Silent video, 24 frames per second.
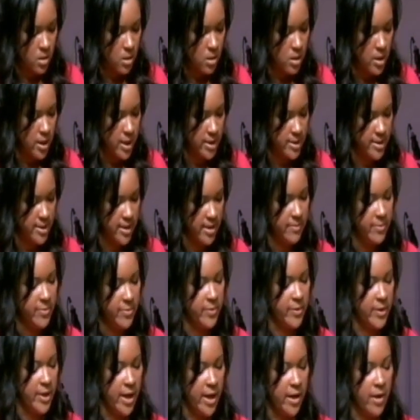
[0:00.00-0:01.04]
The
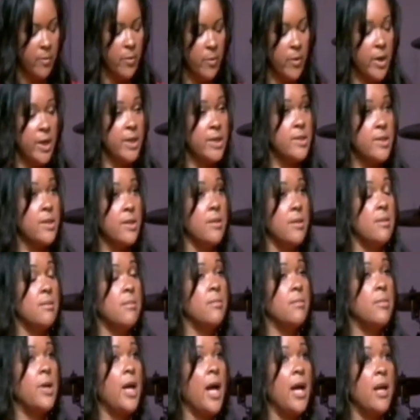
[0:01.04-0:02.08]
example that I wanted to
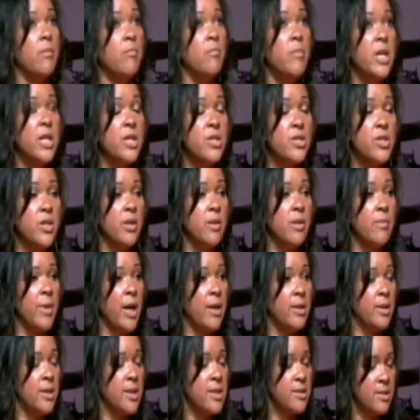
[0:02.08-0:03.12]
kind of mention
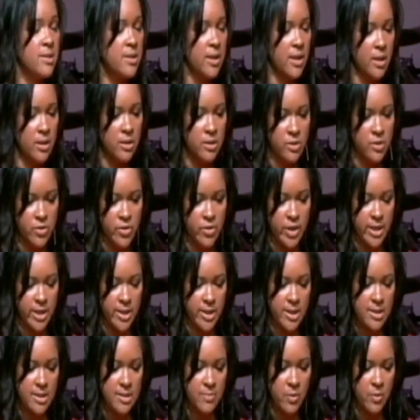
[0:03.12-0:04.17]
about this to illustrate
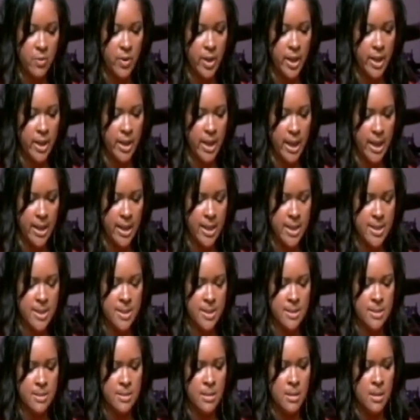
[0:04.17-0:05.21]
this point
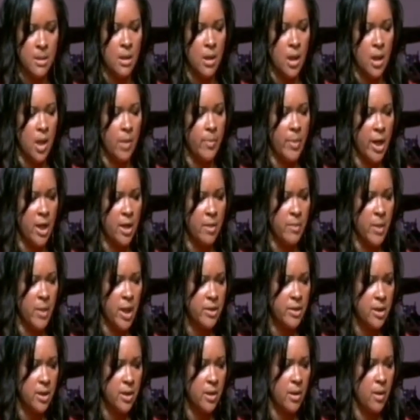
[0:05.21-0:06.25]
is about a
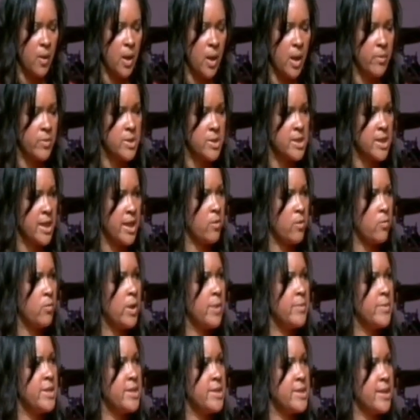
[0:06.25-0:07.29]
month ago, I was at a
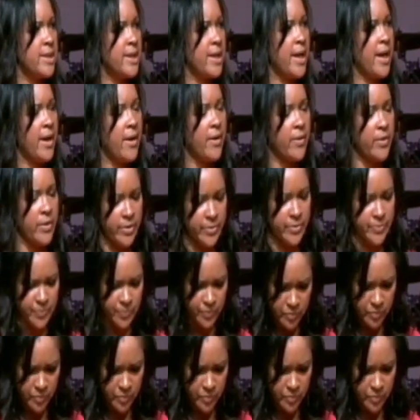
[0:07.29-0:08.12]
women's encounter